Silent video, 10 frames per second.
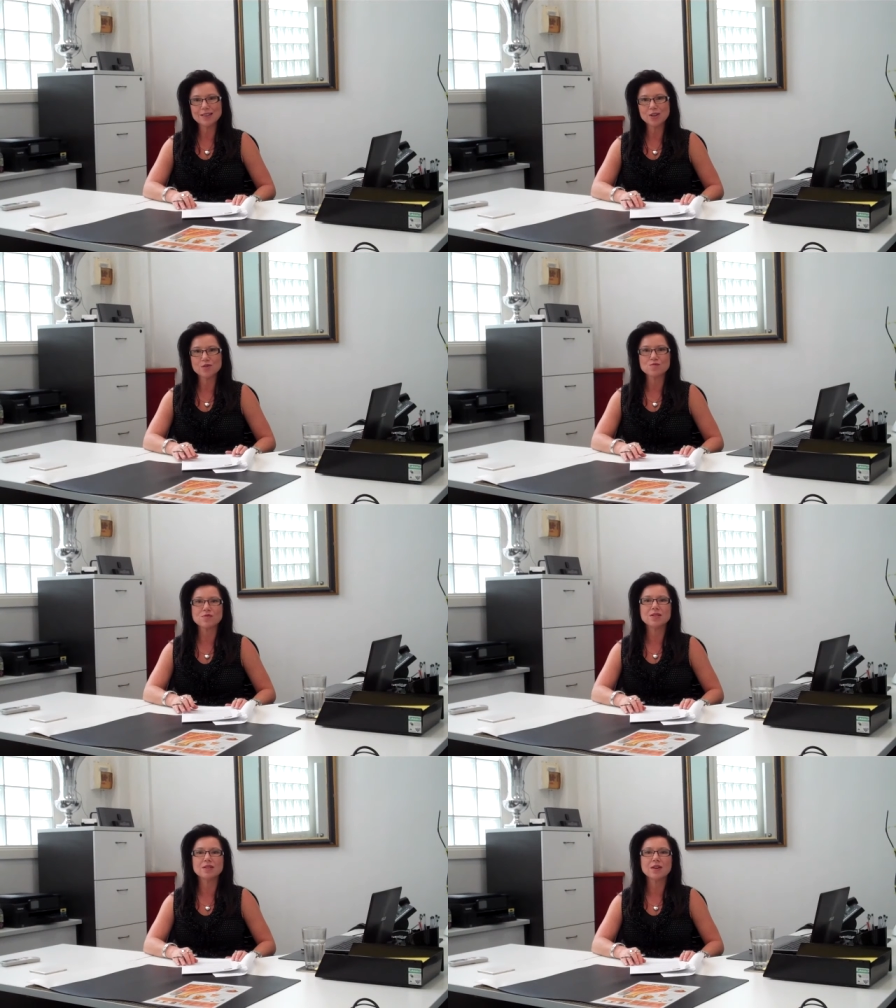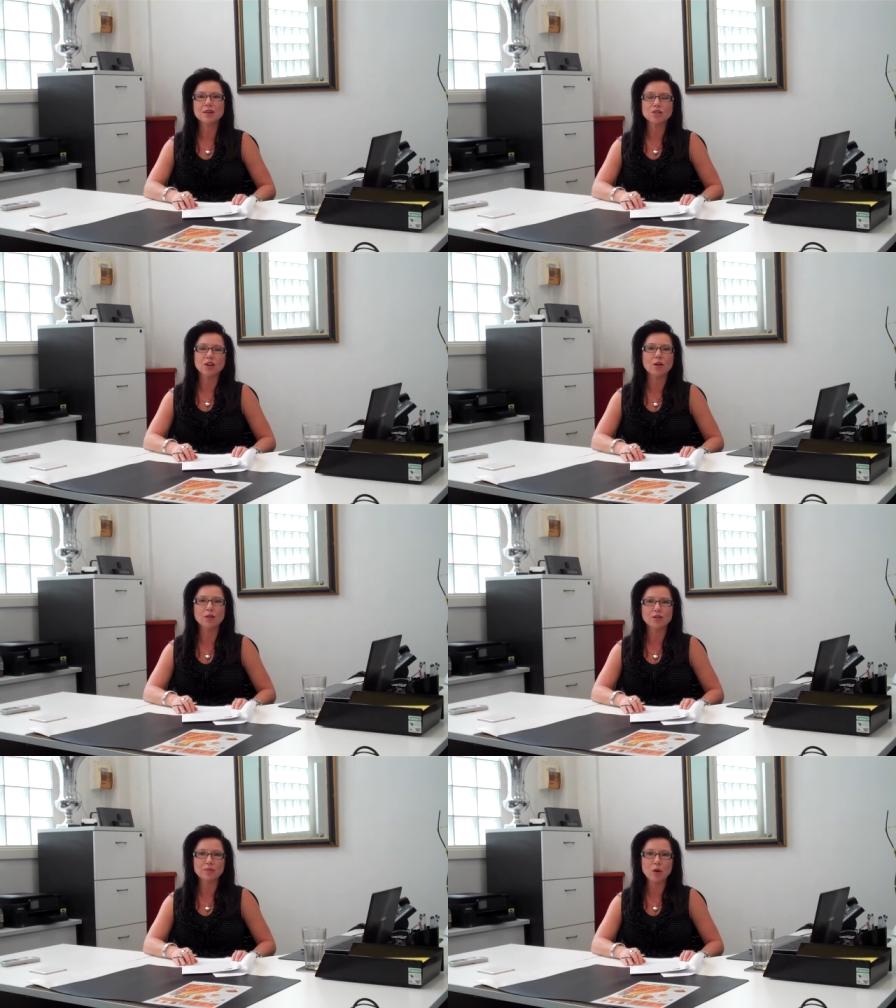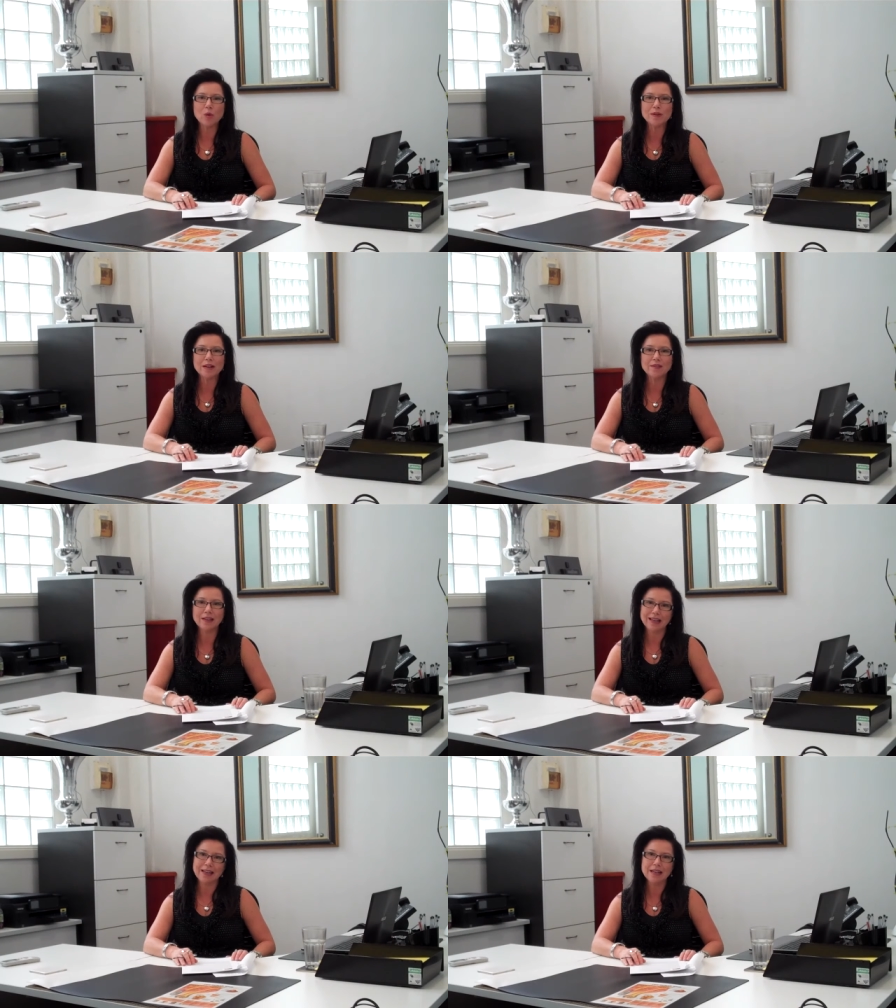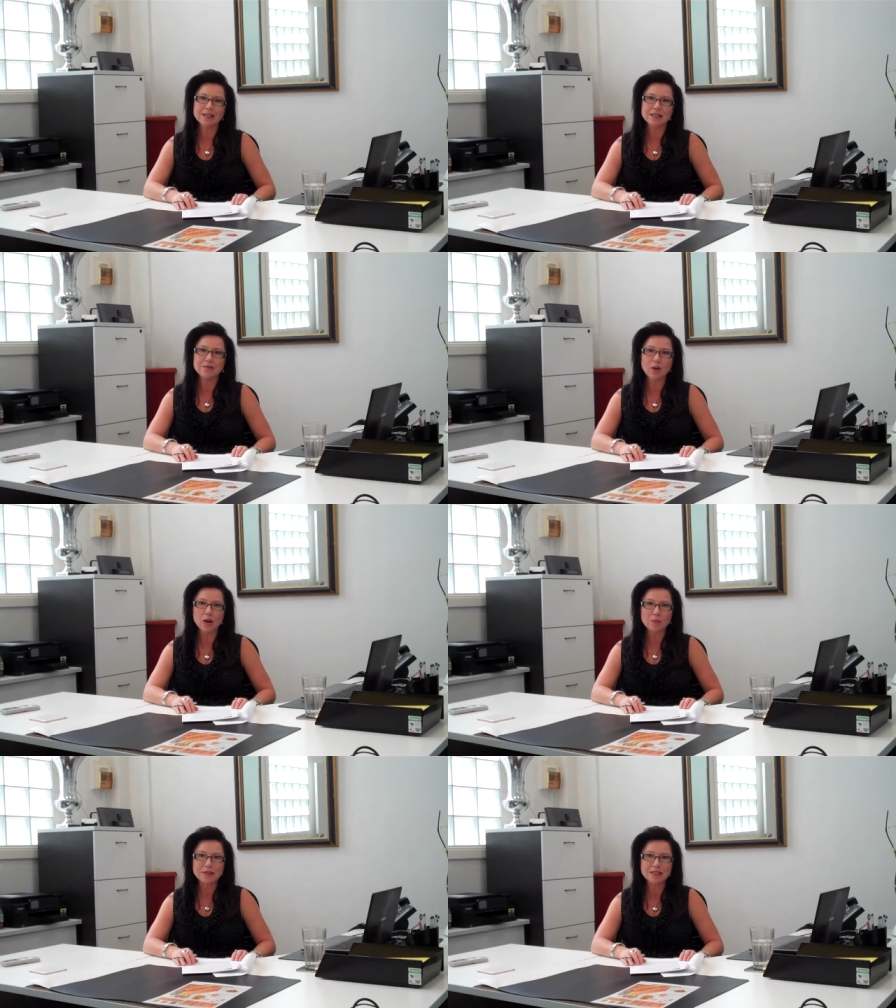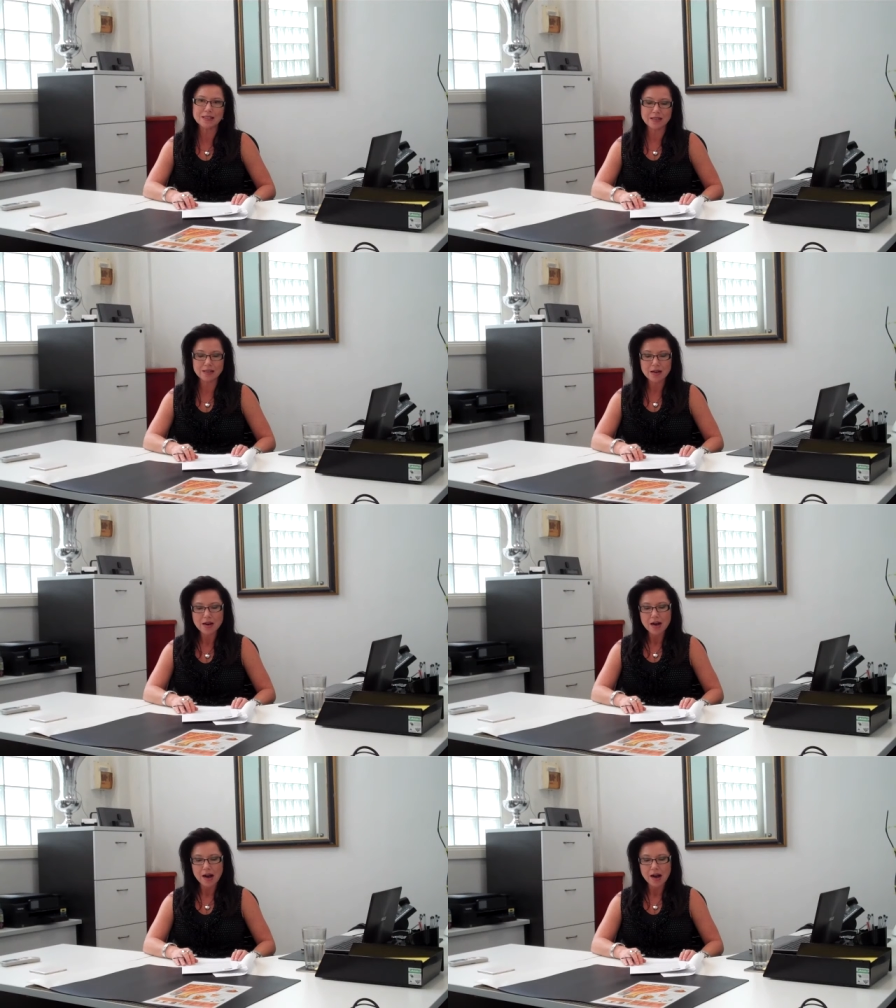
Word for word: There's a lot of research going on at the moment, and they're connecting the vitamin D